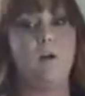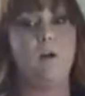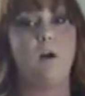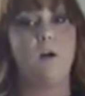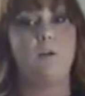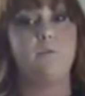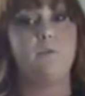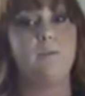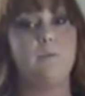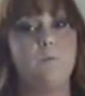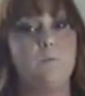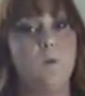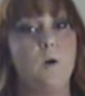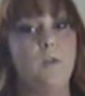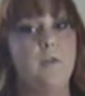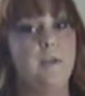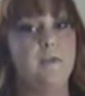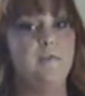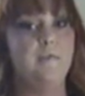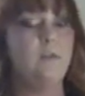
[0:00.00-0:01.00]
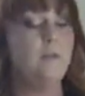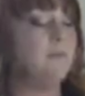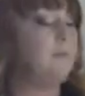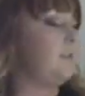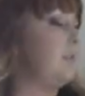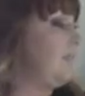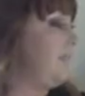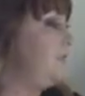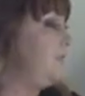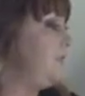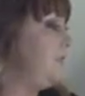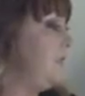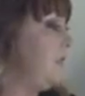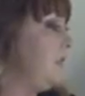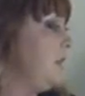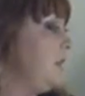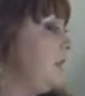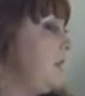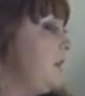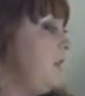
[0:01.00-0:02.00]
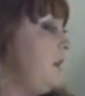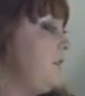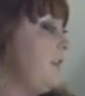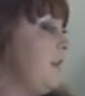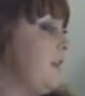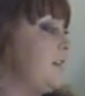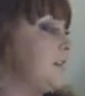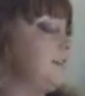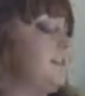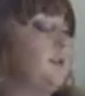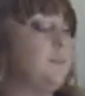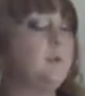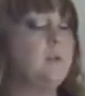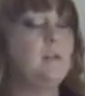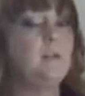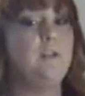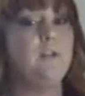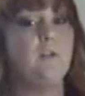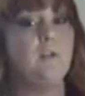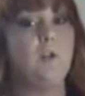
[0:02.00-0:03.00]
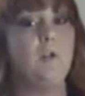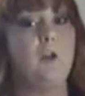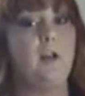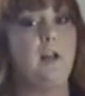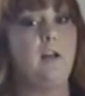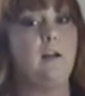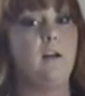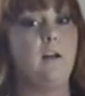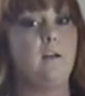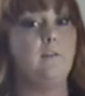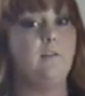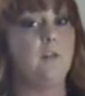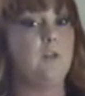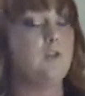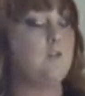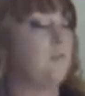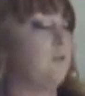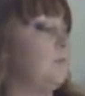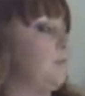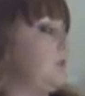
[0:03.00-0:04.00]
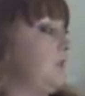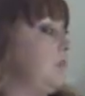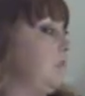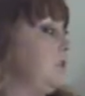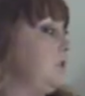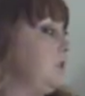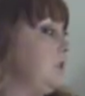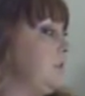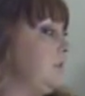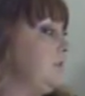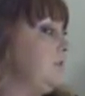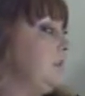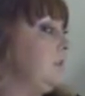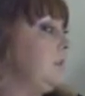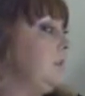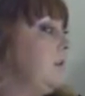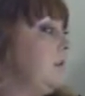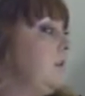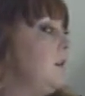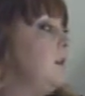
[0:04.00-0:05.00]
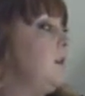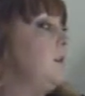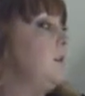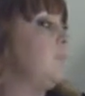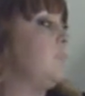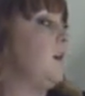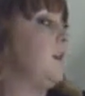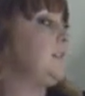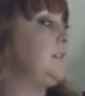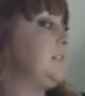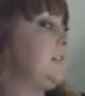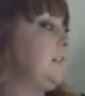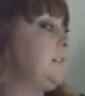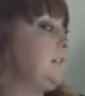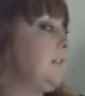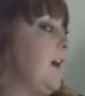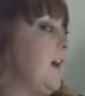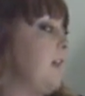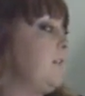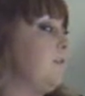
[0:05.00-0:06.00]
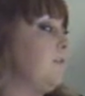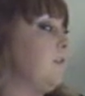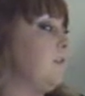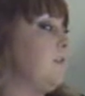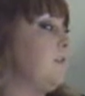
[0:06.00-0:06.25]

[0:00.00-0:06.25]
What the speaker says: offers 1 level of lift. That is typically your gray coverage formulation. Process that for